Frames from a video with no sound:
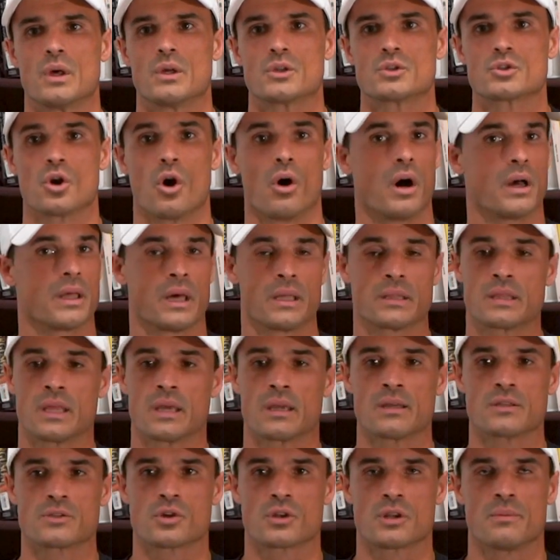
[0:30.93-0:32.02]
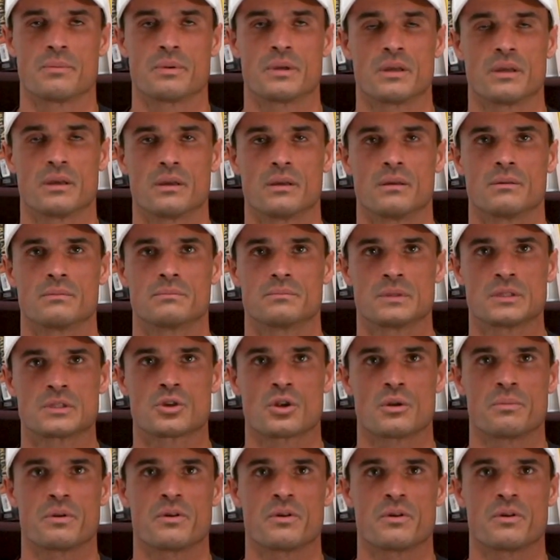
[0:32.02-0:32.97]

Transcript: So I think it's going to